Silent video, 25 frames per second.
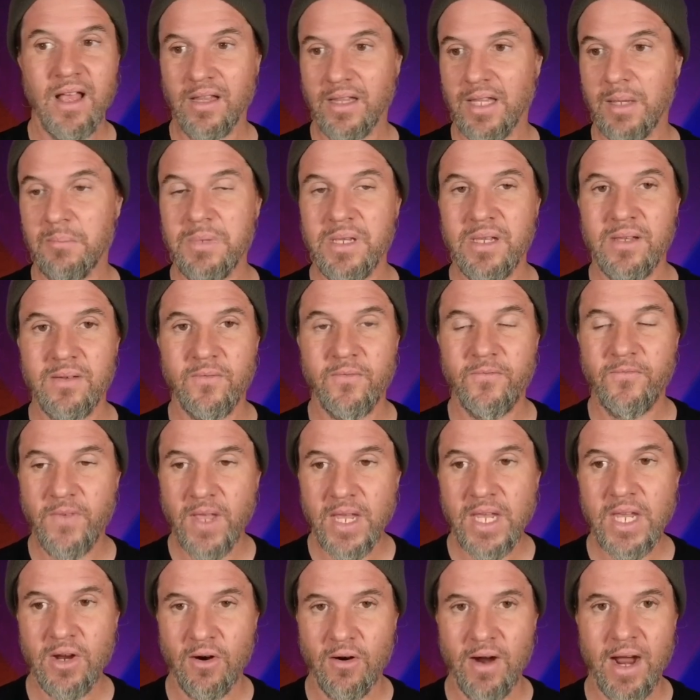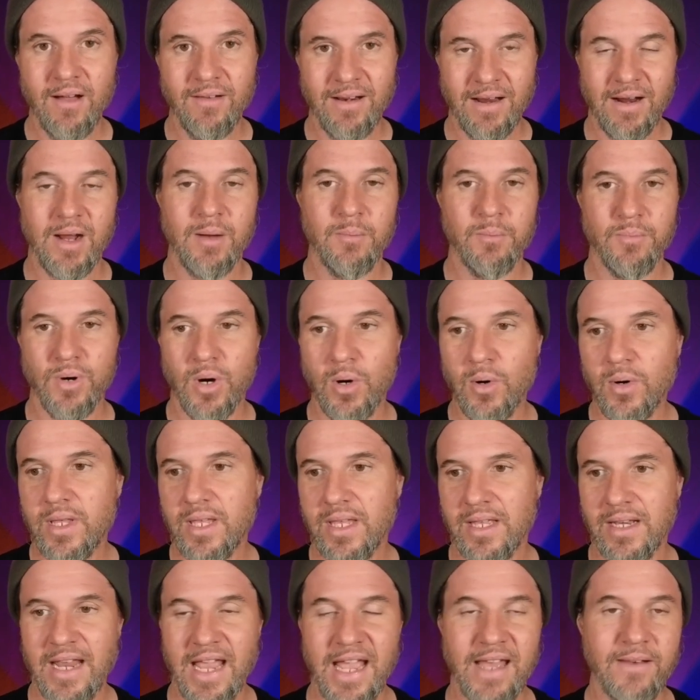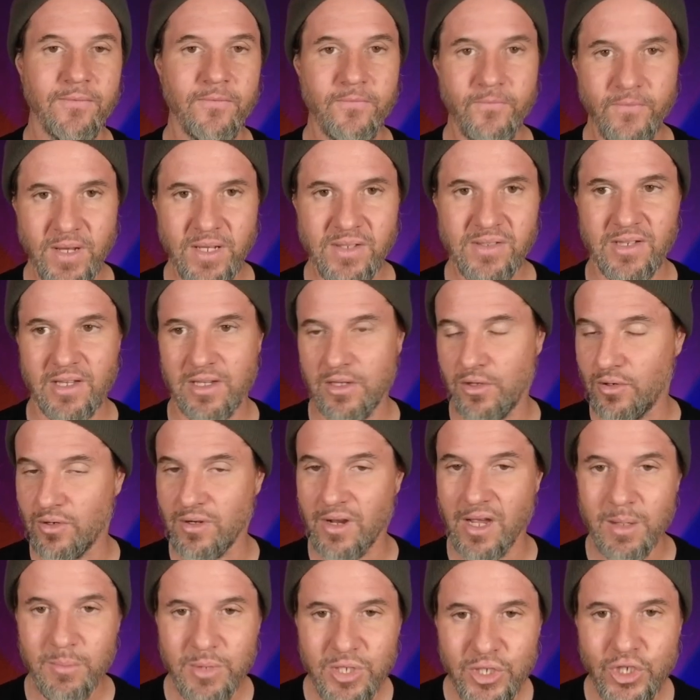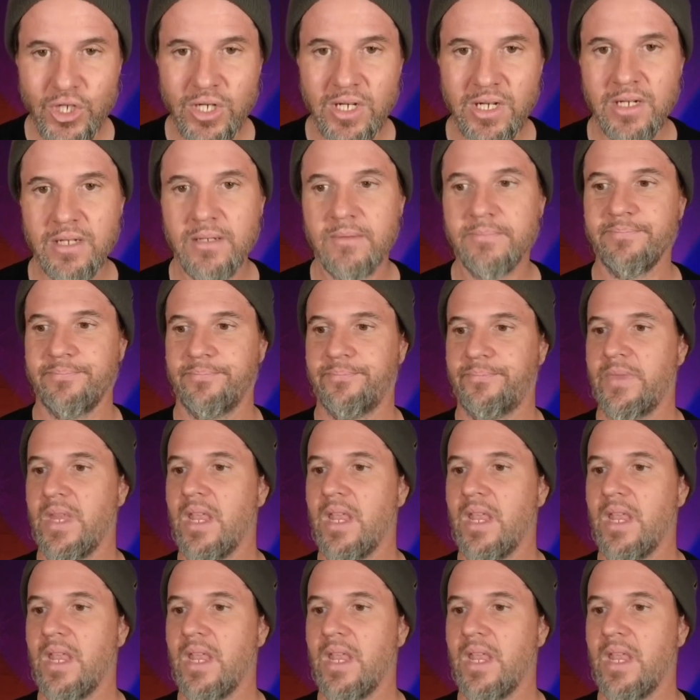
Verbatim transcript: let me figure out how i'm broken and fix it you're not a machine